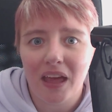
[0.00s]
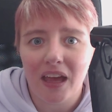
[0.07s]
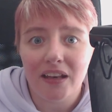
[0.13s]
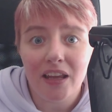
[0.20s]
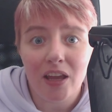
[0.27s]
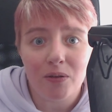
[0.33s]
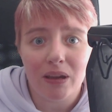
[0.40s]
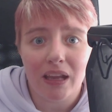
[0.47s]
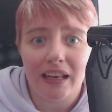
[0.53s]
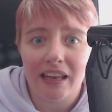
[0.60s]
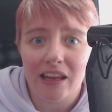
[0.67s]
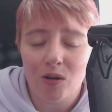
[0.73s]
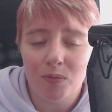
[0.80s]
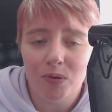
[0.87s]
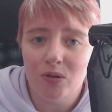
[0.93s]
and how it can
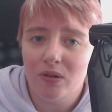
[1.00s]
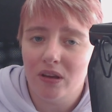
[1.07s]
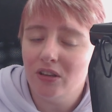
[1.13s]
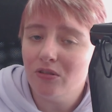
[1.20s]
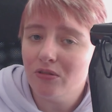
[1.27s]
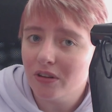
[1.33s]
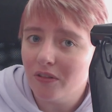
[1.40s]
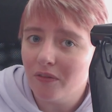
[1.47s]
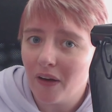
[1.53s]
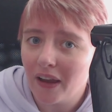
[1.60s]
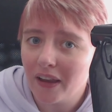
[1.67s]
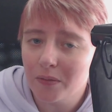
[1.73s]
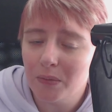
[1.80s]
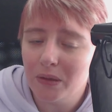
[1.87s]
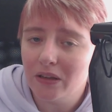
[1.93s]
help you in your
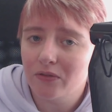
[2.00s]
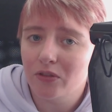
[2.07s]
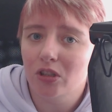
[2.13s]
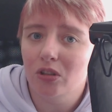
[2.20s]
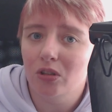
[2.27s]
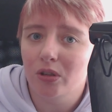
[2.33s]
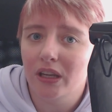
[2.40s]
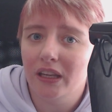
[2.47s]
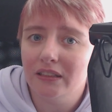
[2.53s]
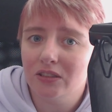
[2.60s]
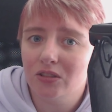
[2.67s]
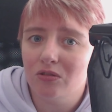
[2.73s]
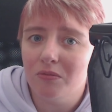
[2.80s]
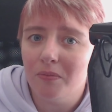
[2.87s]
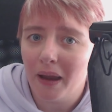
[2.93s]
environment if you're looking
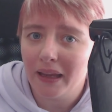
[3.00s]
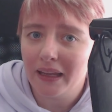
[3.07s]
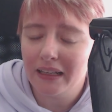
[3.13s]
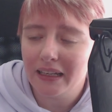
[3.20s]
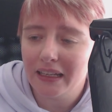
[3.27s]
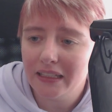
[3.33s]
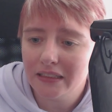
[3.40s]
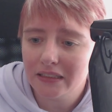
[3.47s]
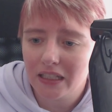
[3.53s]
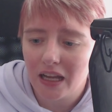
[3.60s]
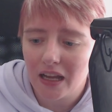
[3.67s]
to migrate.